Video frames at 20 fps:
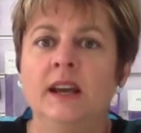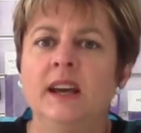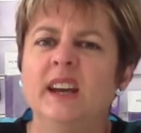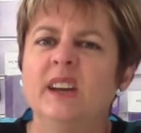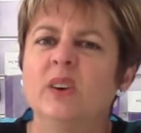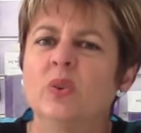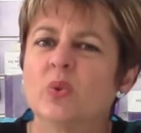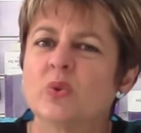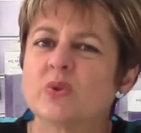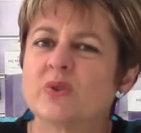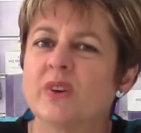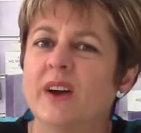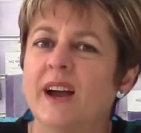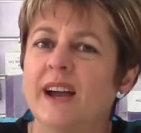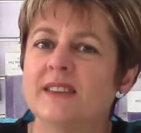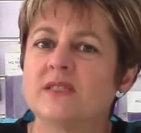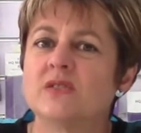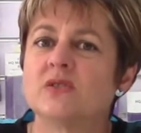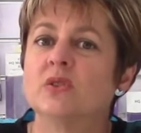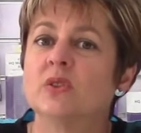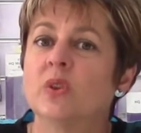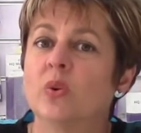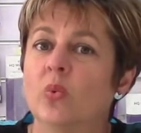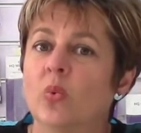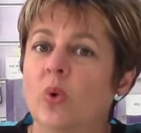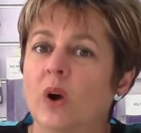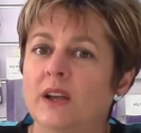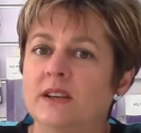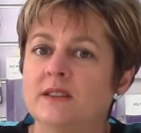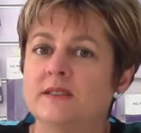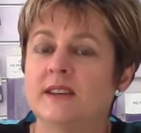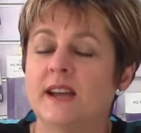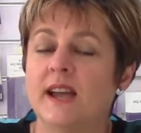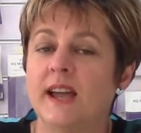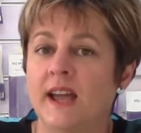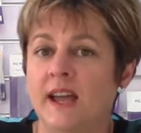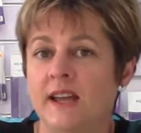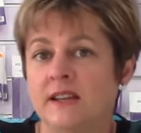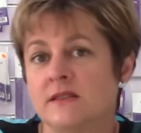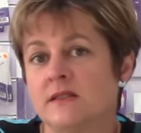It also adds to the weight
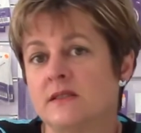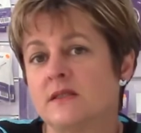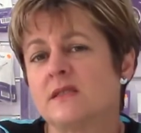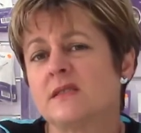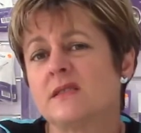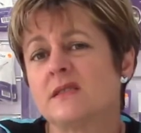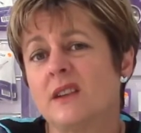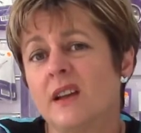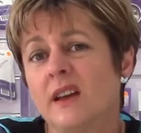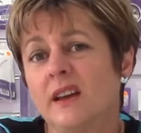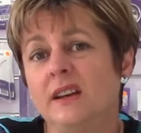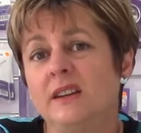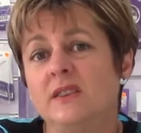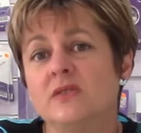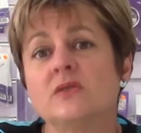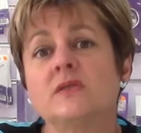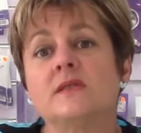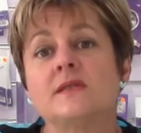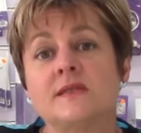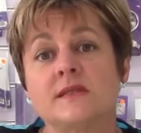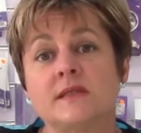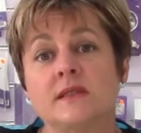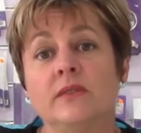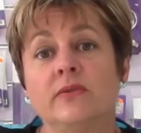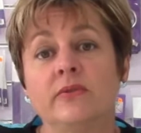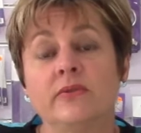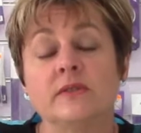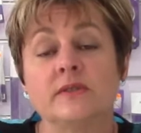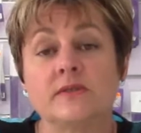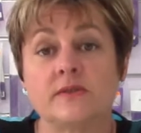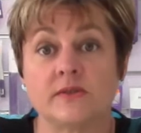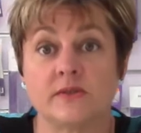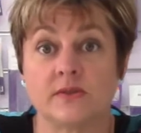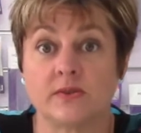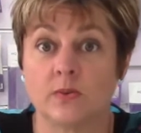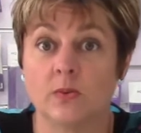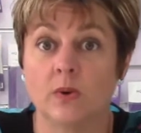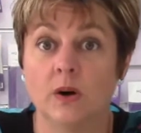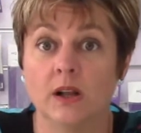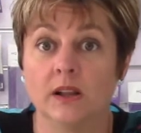and slightly to the stiffness
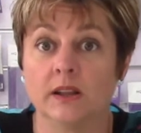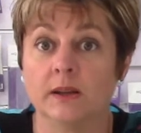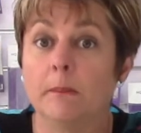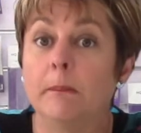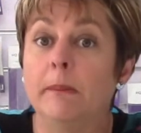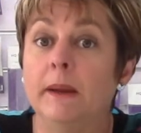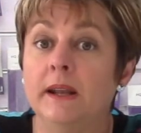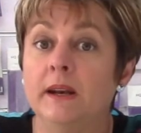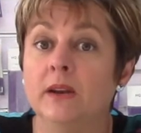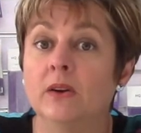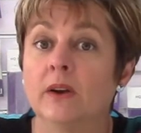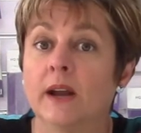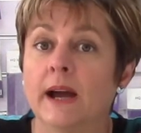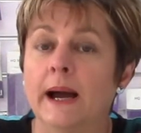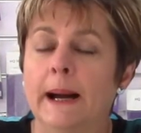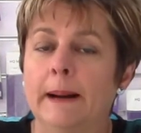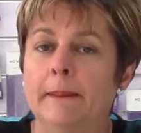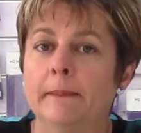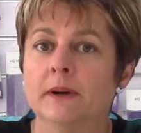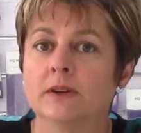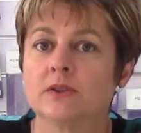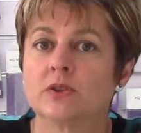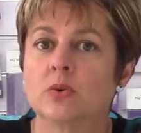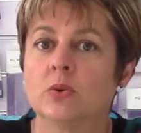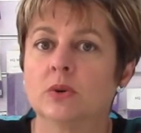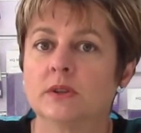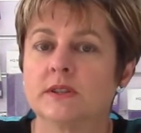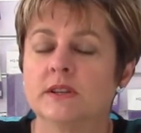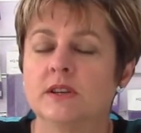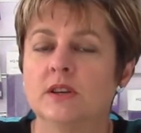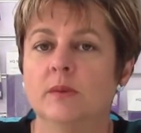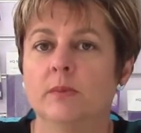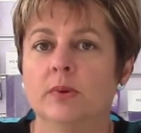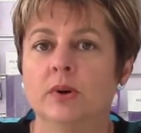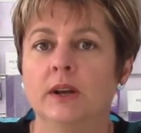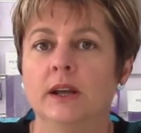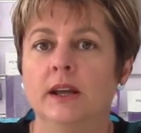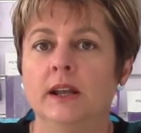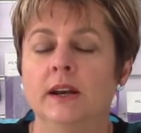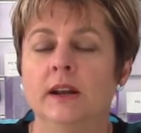as well, depending on how much quilting you
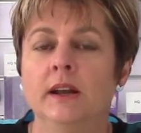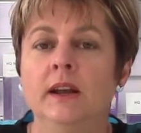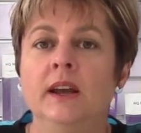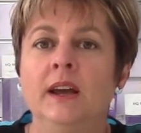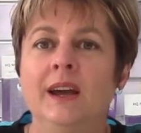put in.